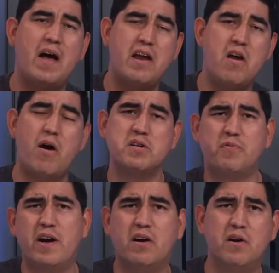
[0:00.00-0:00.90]
I know I
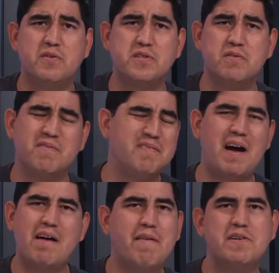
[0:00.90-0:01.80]
just fire hosed you.
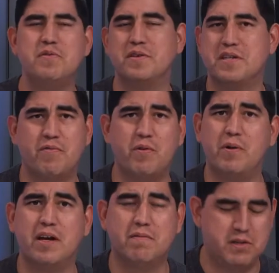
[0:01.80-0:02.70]
I do this every
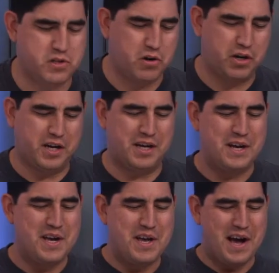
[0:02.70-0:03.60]
week, but it's all good.
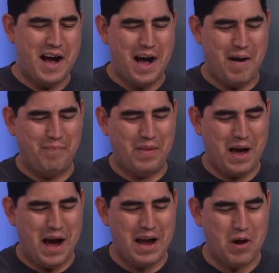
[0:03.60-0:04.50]

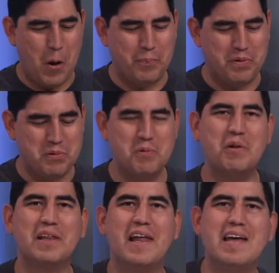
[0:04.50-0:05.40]
I hope
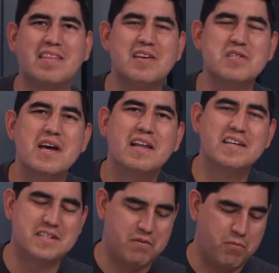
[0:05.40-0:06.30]
you like this.
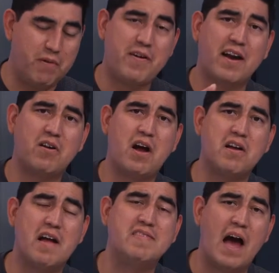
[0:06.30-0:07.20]
Listen, we've got
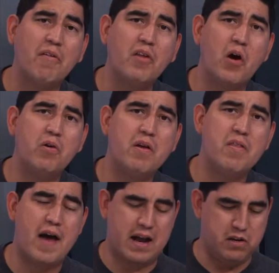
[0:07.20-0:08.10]
a download
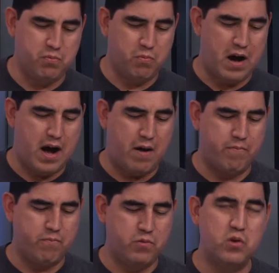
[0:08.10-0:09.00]
that
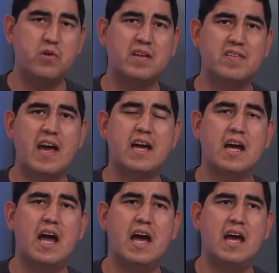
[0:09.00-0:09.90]
you can
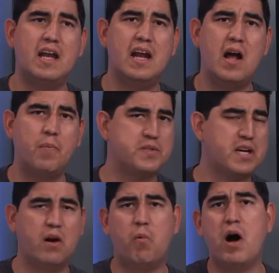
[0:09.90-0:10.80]
take, and it helps to
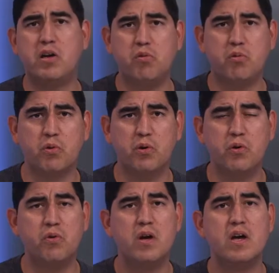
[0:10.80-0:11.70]
kind of walk you
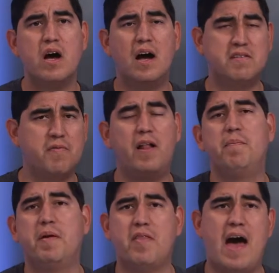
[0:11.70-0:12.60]
through
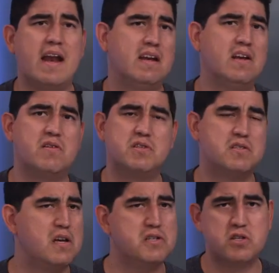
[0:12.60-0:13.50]
developing that.
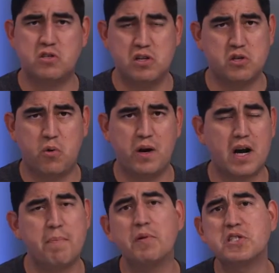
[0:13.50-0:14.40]
It's a quick
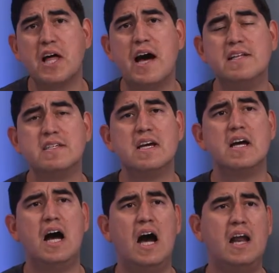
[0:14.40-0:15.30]
couple slides
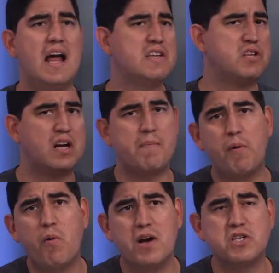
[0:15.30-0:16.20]
and ask a
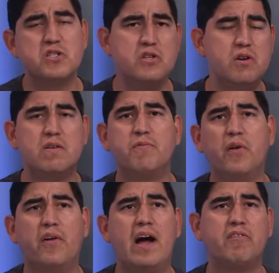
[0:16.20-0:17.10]
couple questions that you can
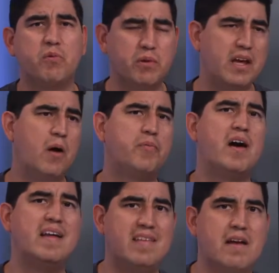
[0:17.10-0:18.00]
fill it out to really help
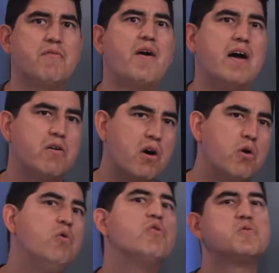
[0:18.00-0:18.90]
to identify
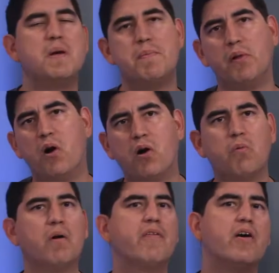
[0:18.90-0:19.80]
who those people are,
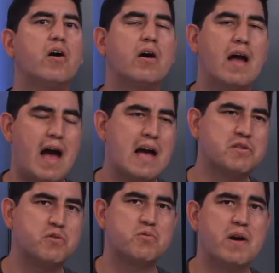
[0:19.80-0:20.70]
where they are,
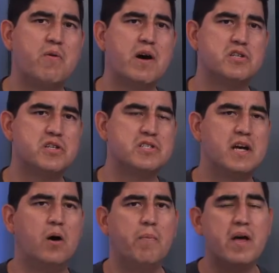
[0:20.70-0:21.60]
ask those right questions
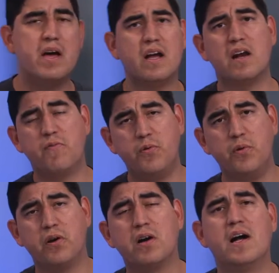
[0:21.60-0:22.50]
to help kind of
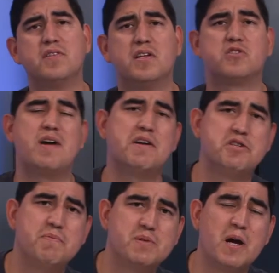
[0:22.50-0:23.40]
fuel your content
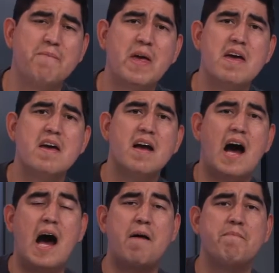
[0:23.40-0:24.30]
strategy. So.
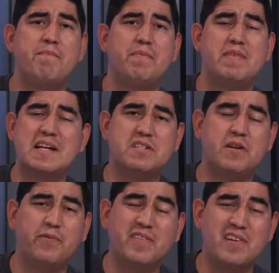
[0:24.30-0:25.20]
That's
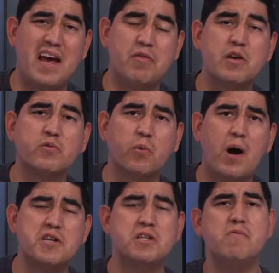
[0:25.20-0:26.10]
it for today. Thanks for
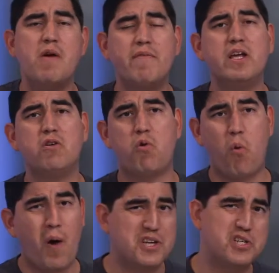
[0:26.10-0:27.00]
watching. If you have any
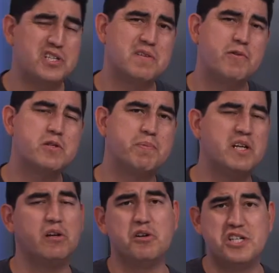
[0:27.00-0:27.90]
questions, if there's a
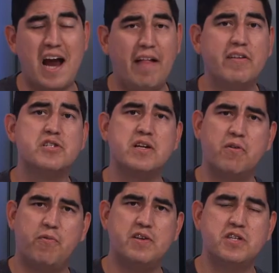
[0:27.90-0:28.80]
particular challenge that
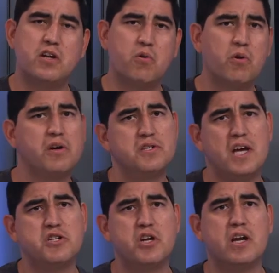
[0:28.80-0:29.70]
you're facing in your
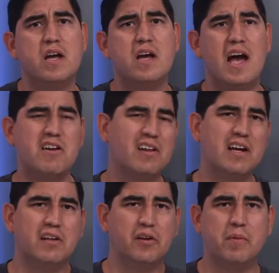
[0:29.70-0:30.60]
organization and you'd
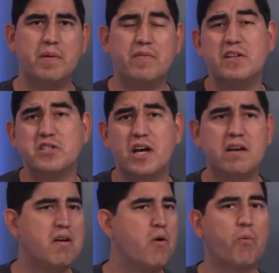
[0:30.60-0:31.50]
like a little bit of
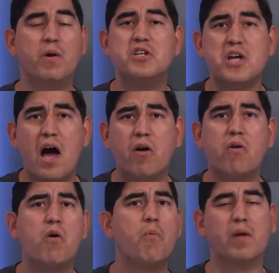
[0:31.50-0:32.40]
insight, reach
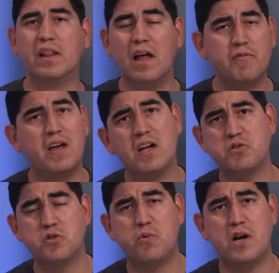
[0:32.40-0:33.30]
out. We'd love to
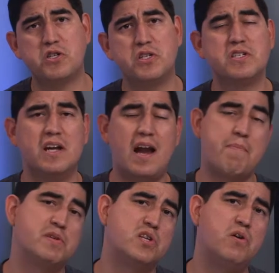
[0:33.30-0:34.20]
answer these questions in an
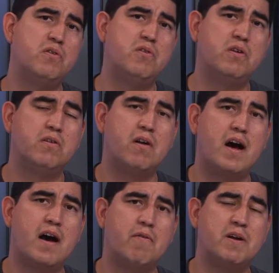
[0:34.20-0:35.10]
episode. You can
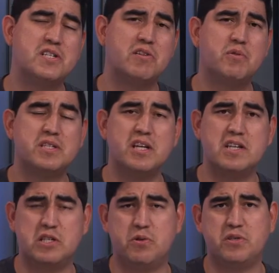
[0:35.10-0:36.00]
reach out to us at
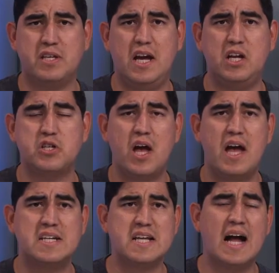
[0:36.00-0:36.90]

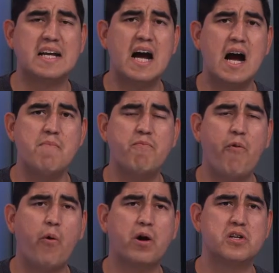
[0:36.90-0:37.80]

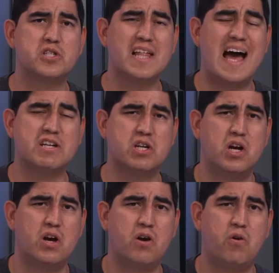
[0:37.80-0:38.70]

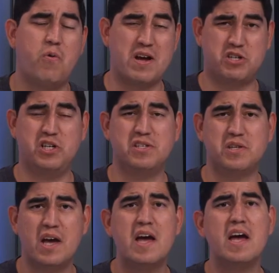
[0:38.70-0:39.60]
industrialsage.com/questions.